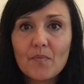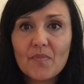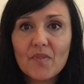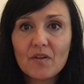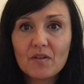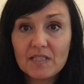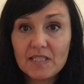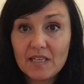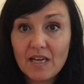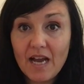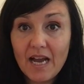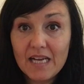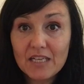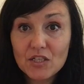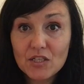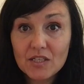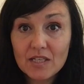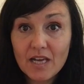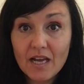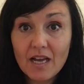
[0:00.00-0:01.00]
There is a
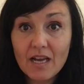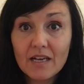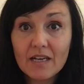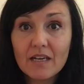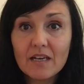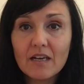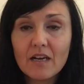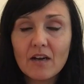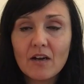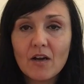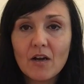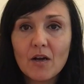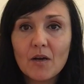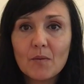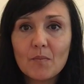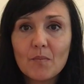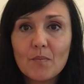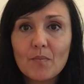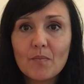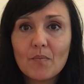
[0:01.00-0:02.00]
hashtag
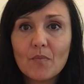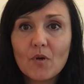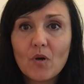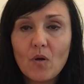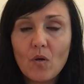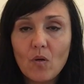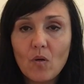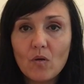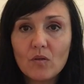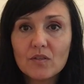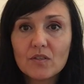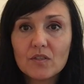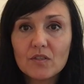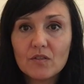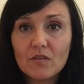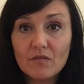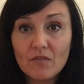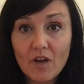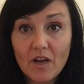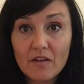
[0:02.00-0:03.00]
called
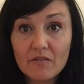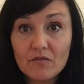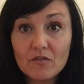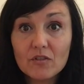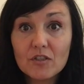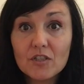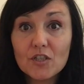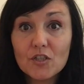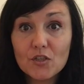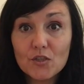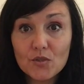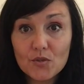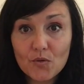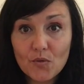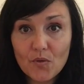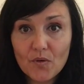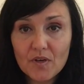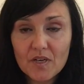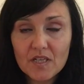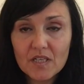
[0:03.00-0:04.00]
Survivor
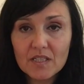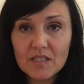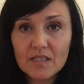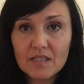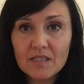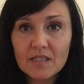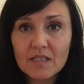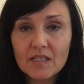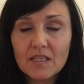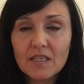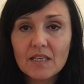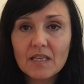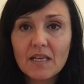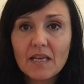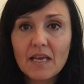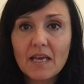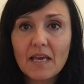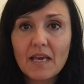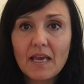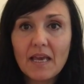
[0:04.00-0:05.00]
Stories,
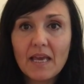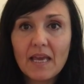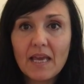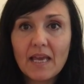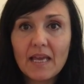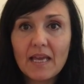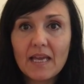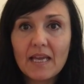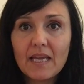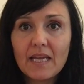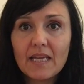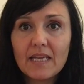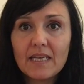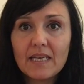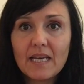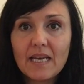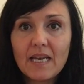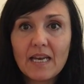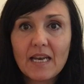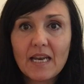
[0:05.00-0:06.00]

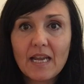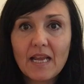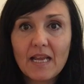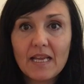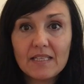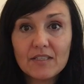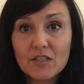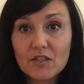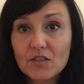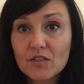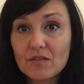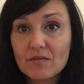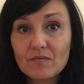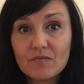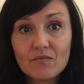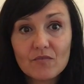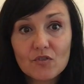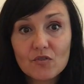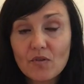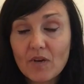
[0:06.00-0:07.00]
and it's
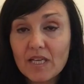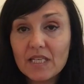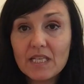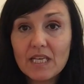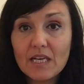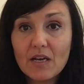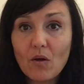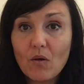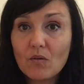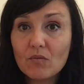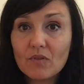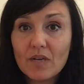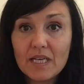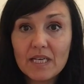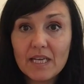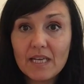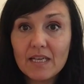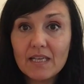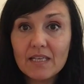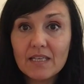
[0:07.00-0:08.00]
trending
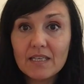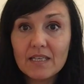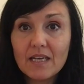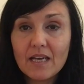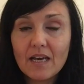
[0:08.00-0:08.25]
already.